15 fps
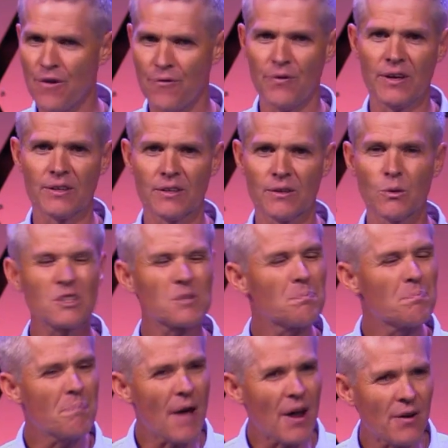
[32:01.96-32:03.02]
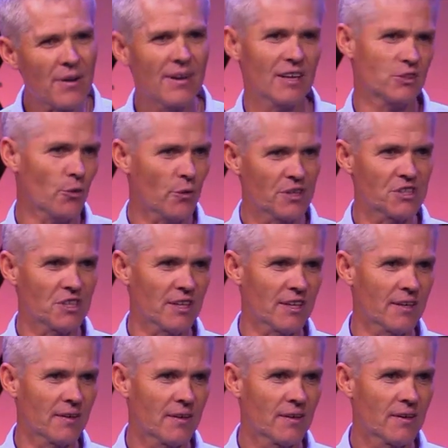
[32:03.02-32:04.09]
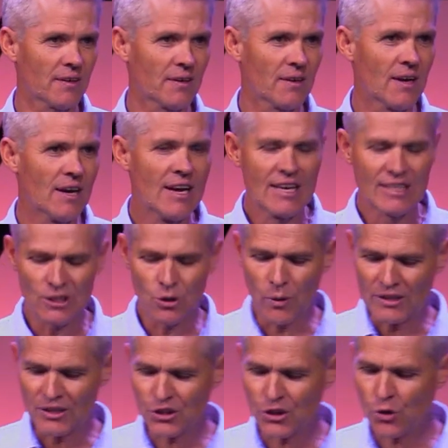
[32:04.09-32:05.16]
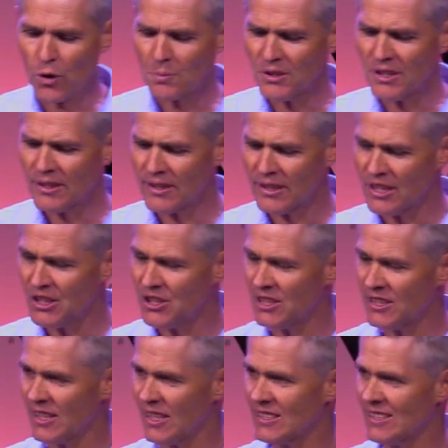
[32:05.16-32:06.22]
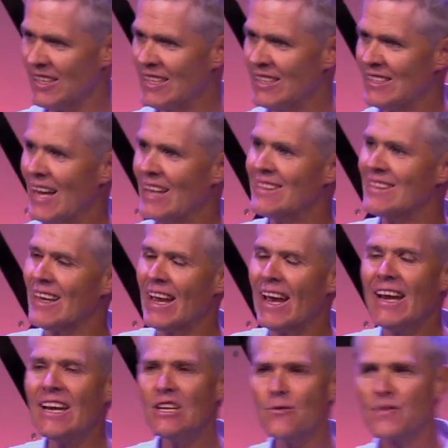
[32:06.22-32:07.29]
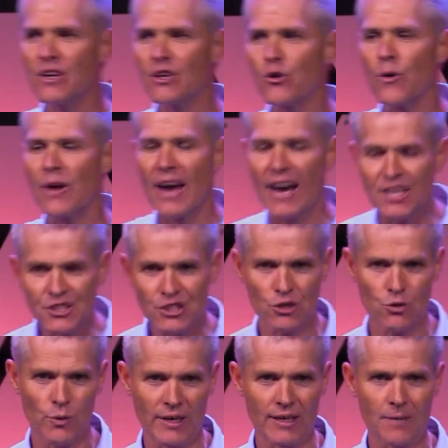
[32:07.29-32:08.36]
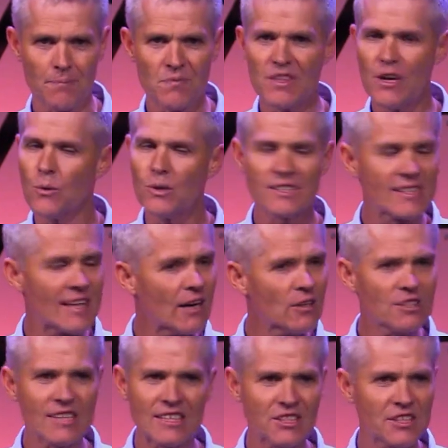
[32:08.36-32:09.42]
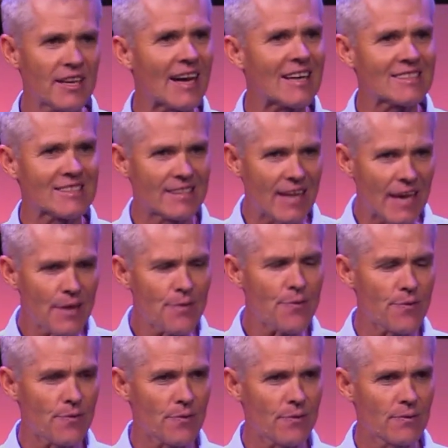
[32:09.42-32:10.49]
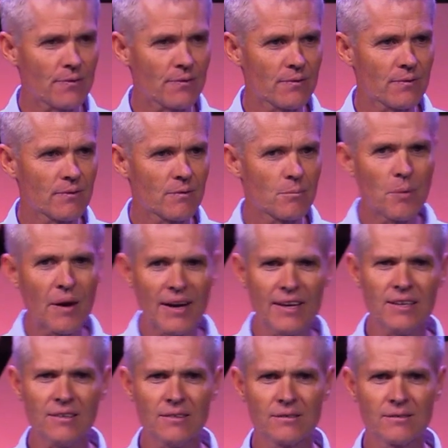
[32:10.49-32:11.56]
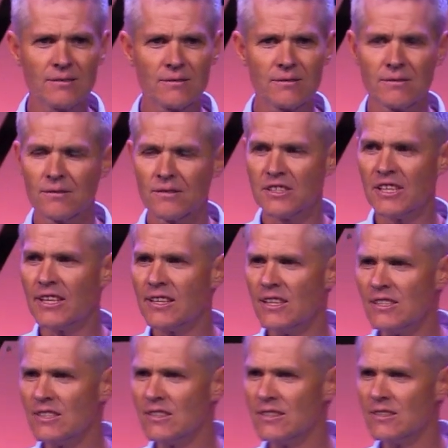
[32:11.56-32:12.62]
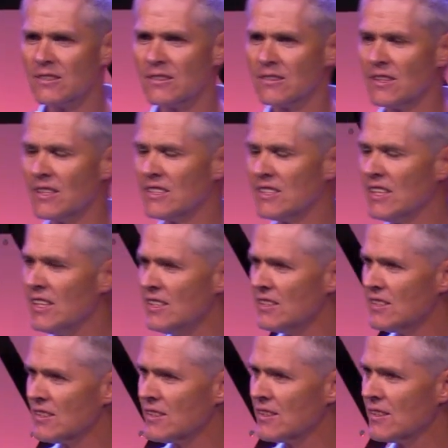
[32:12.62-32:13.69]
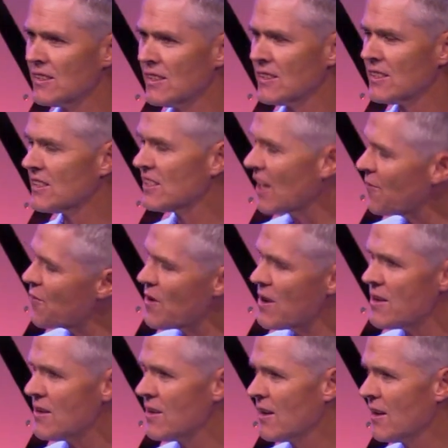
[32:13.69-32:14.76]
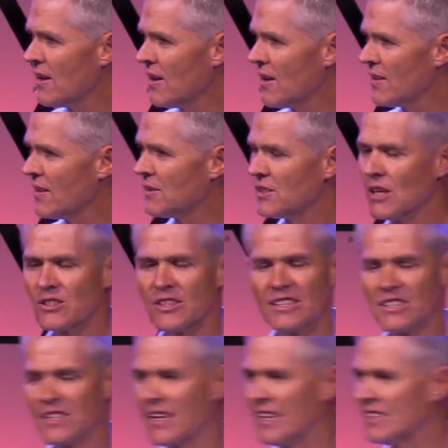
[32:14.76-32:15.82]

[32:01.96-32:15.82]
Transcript: perfect. It was paradise originally. So what Scripture teaches us is at the end of the creation week, there was no such thing as death, pain, sickness, disease, suffering. There was no such